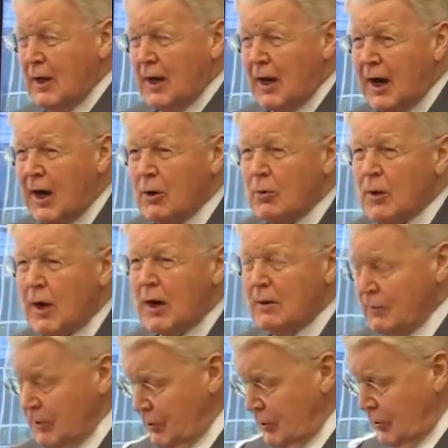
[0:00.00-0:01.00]
how are
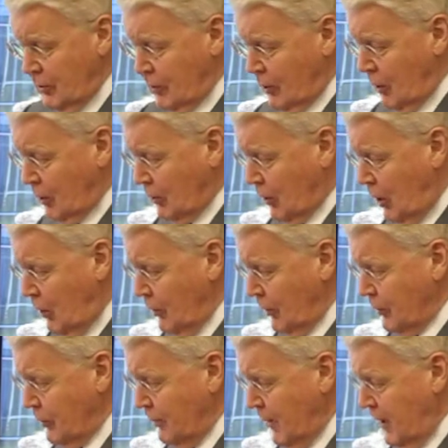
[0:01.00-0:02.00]
we
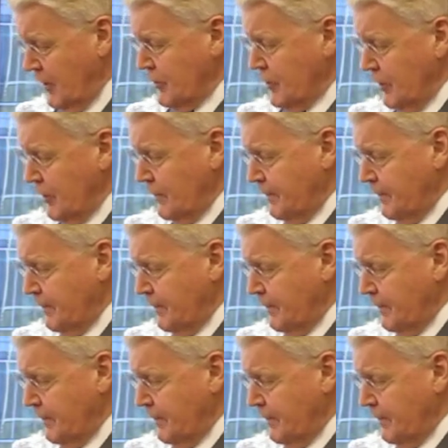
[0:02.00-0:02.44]
going to manage it.